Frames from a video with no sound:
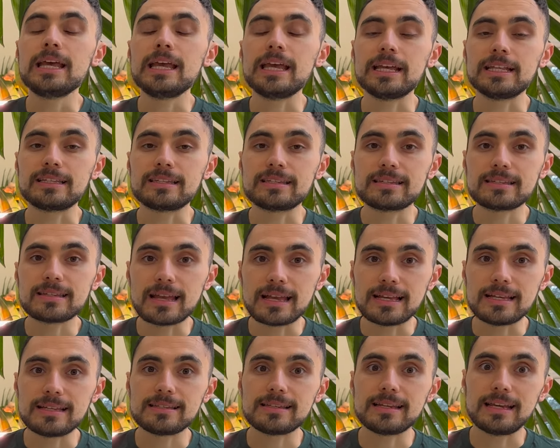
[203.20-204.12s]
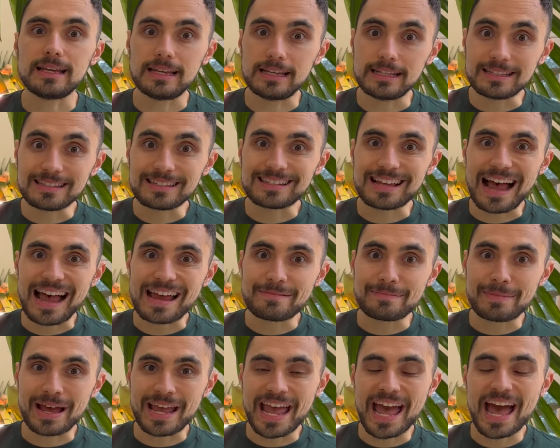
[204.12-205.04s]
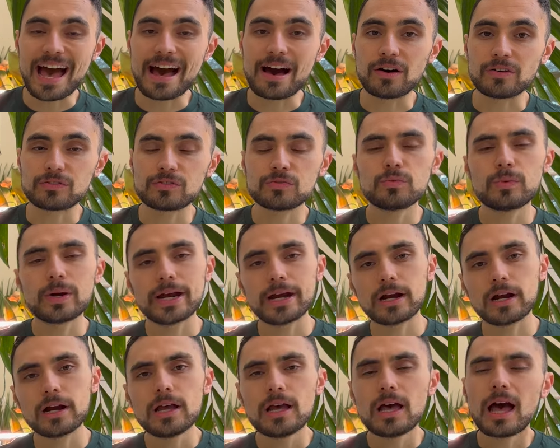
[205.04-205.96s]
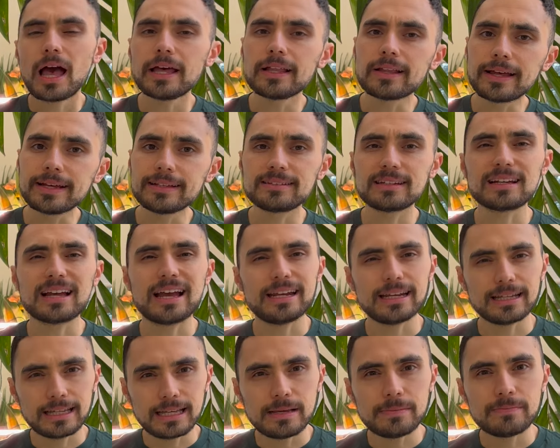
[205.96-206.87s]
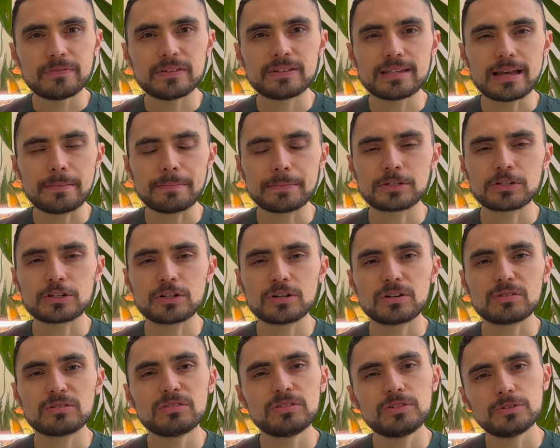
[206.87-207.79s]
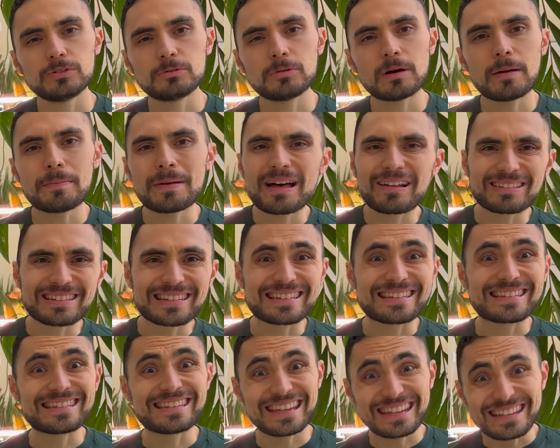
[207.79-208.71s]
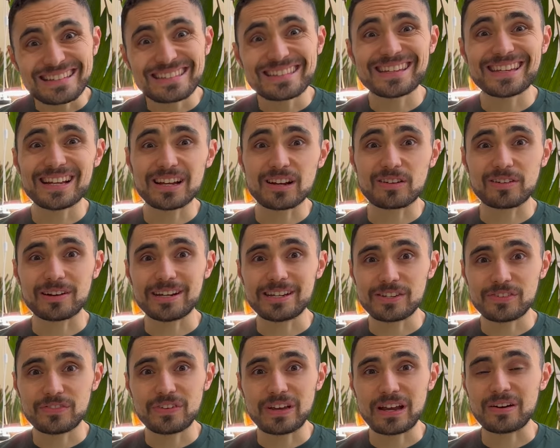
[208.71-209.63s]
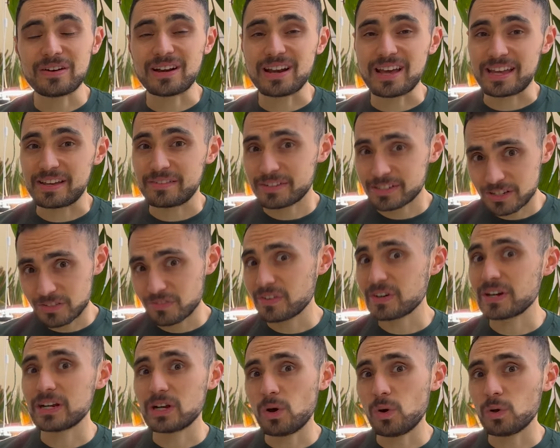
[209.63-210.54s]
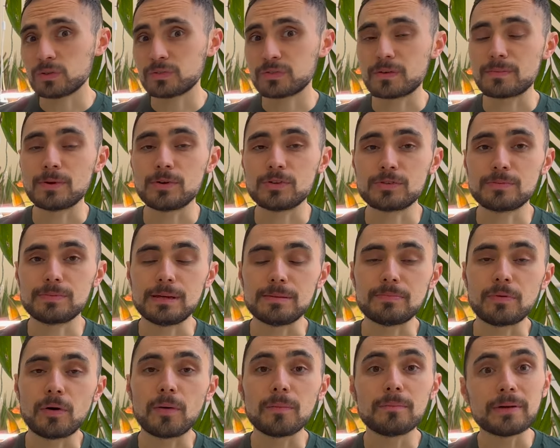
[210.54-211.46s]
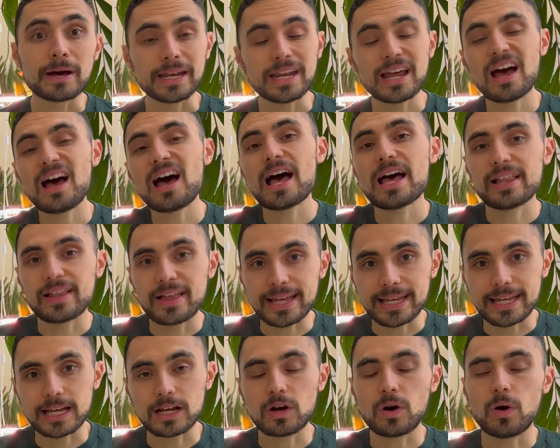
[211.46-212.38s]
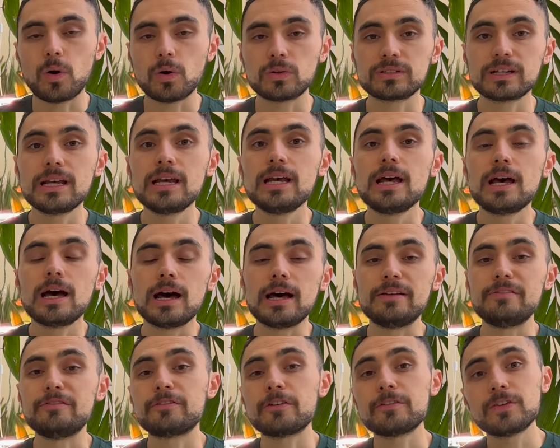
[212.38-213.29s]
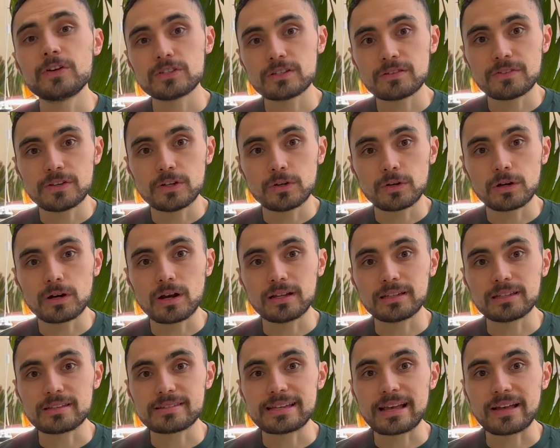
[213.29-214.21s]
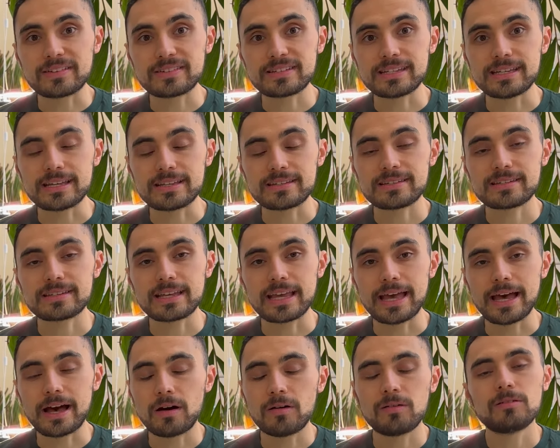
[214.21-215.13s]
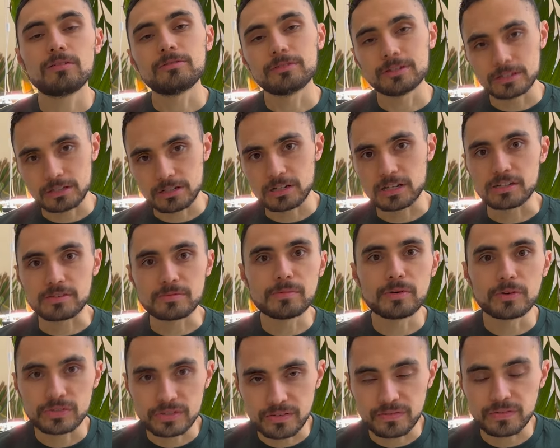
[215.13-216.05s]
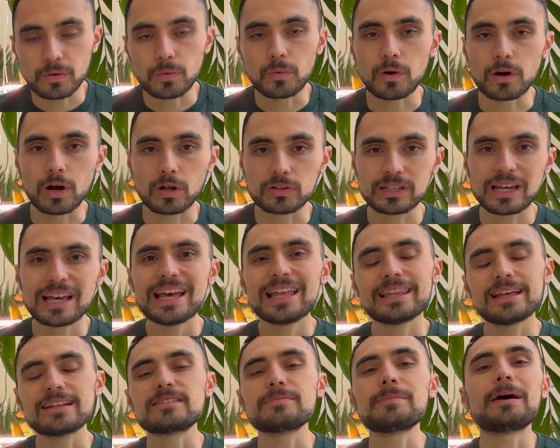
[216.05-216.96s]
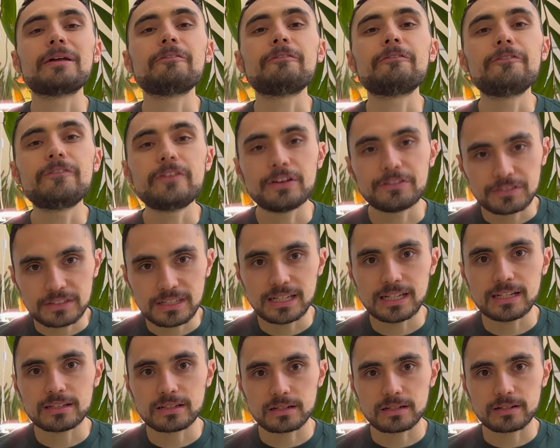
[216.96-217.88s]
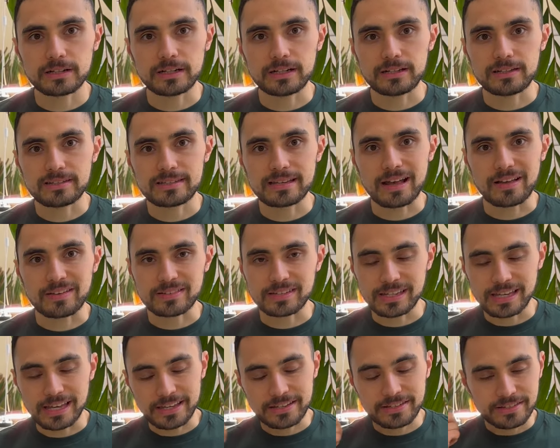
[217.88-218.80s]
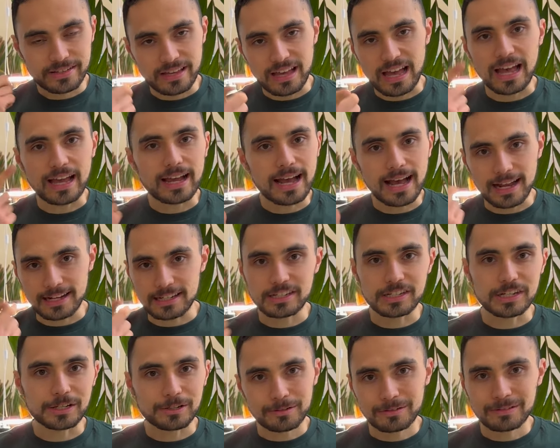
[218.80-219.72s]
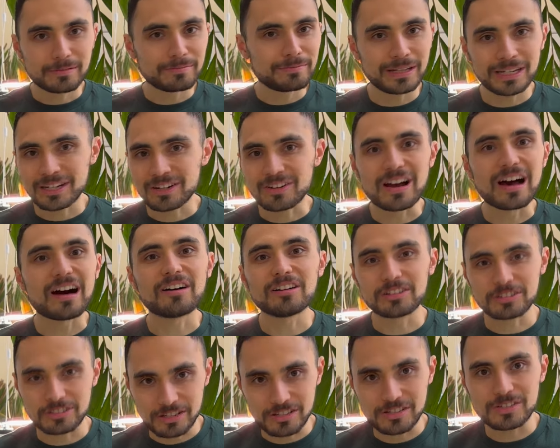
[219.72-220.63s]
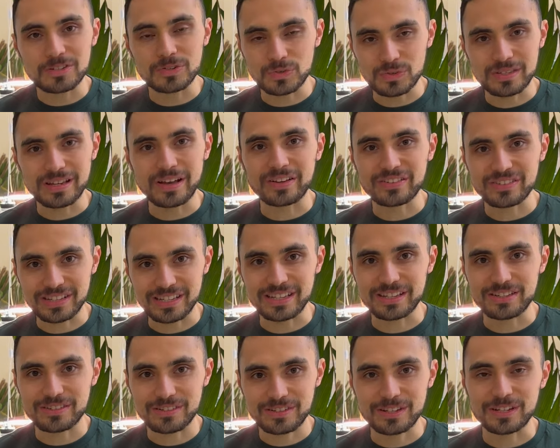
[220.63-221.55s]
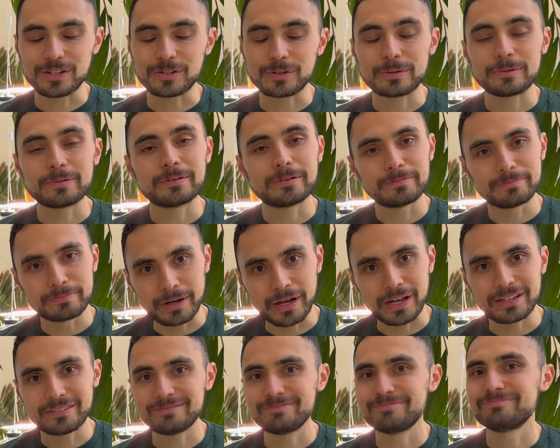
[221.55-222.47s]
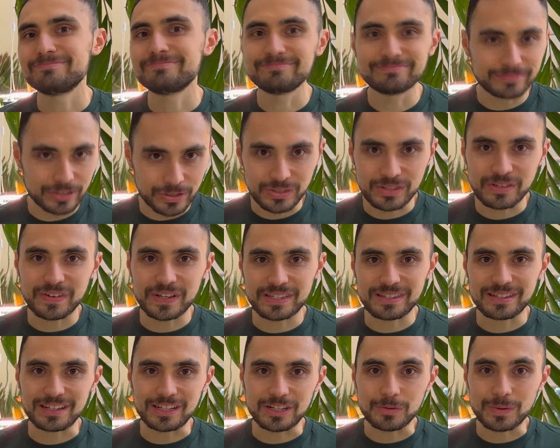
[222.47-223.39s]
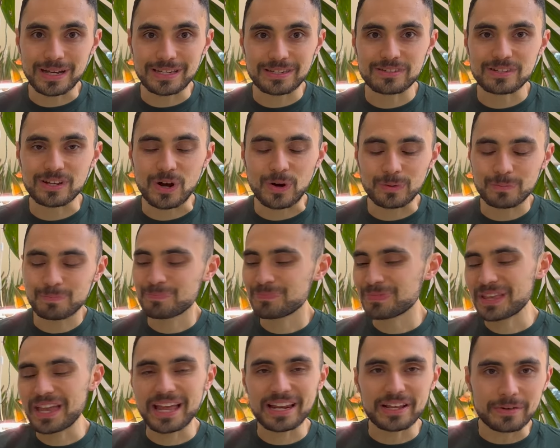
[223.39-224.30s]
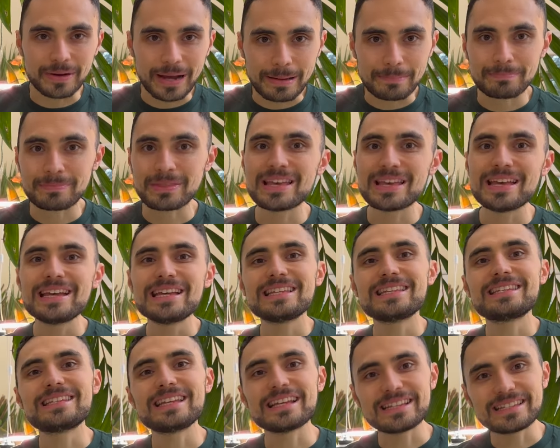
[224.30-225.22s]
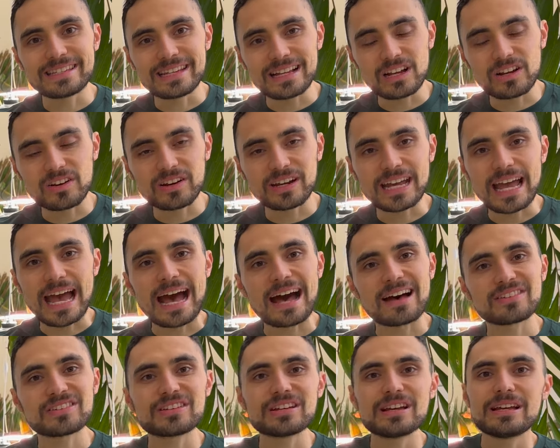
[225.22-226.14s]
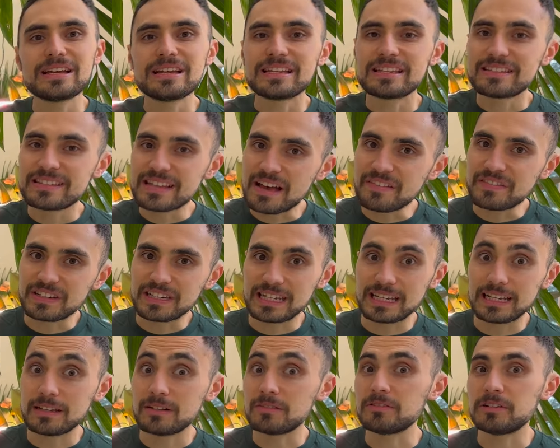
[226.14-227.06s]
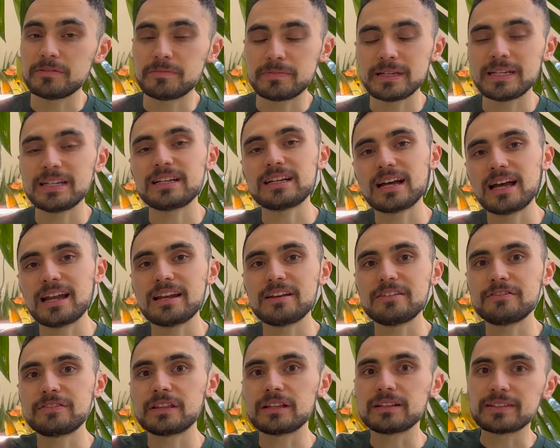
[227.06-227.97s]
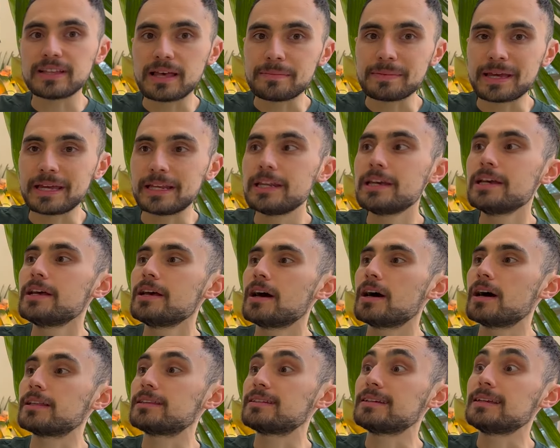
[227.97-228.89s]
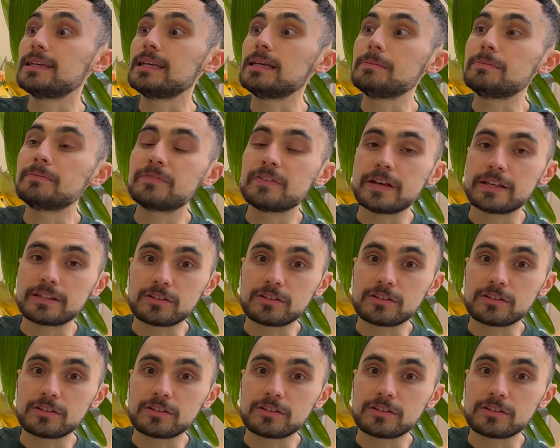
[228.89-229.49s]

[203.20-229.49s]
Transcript: it stays inside my house where I like to kind of keep the temperature to about 60 degrees Fahrenheit, which is very cold for most people, but I like it cold. And for those of you who are on the Celsius scale, which is most of the world, that's about 15 degrees Celsius. I got you. Meteorologists do Celsius too, but most of us in the US don't. Anyway, 60 degree house, 70 would be kind of the limit to keep this